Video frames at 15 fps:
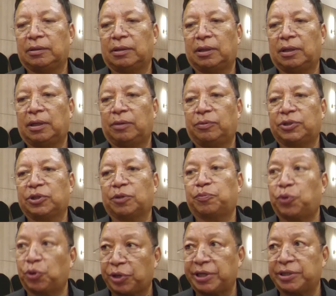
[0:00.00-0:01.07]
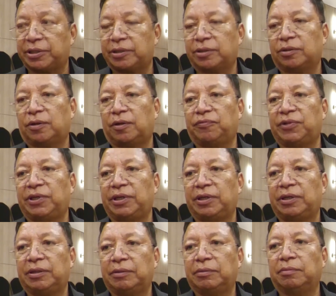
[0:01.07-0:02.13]
uh, progress of
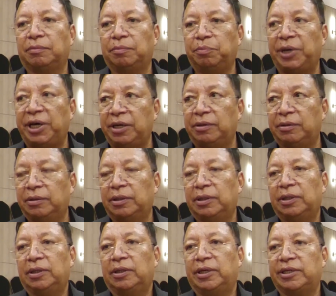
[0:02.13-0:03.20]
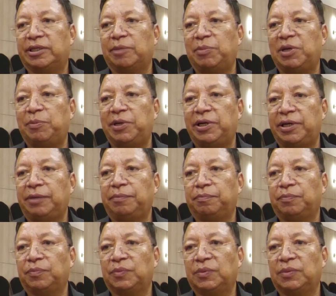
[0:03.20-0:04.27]
the main assembly building.
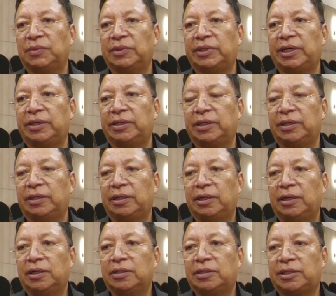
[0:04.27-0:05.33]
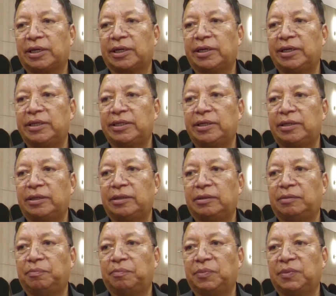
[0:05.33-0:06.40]
Then the second is
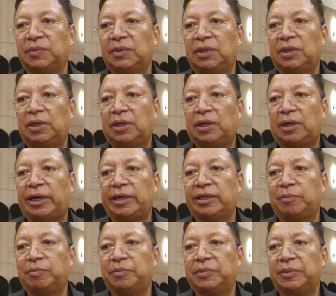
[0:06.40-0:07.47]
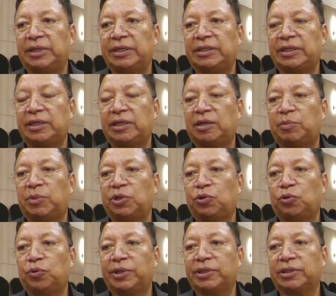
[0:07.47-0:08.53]
item agenda number
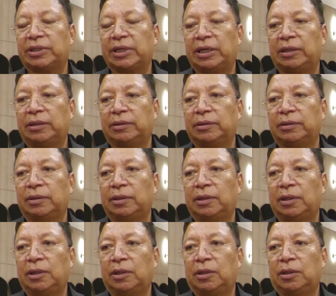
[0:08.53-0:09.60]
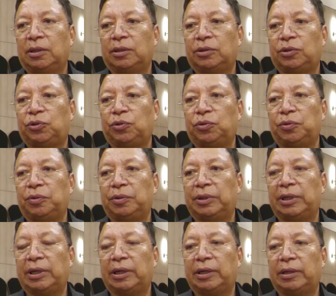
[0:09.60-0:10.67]
two was
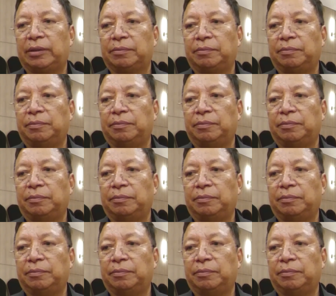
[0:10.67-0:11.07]
to